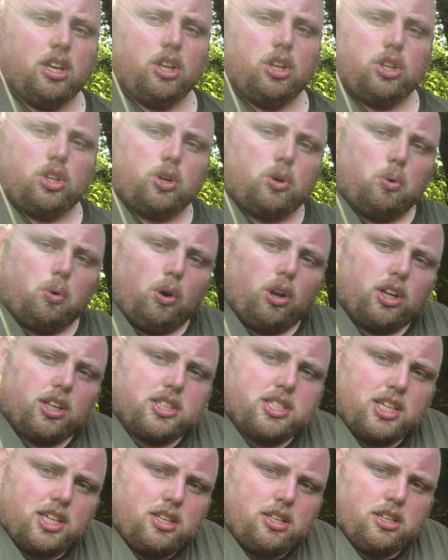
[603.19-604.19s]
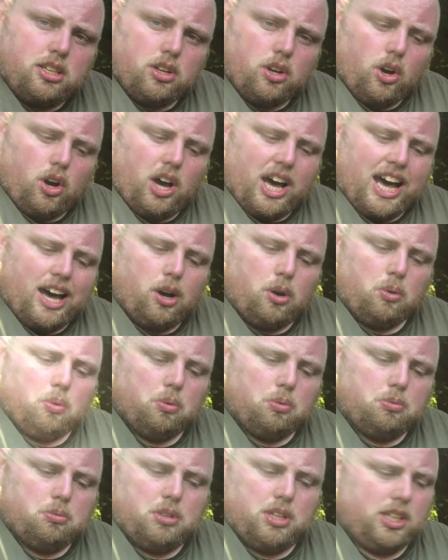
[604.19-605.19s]
The quality out
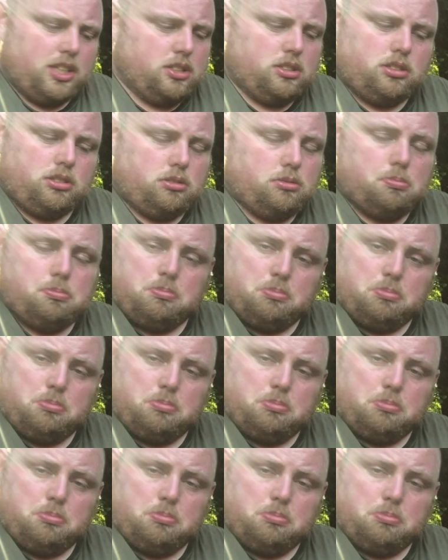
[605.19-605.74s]
is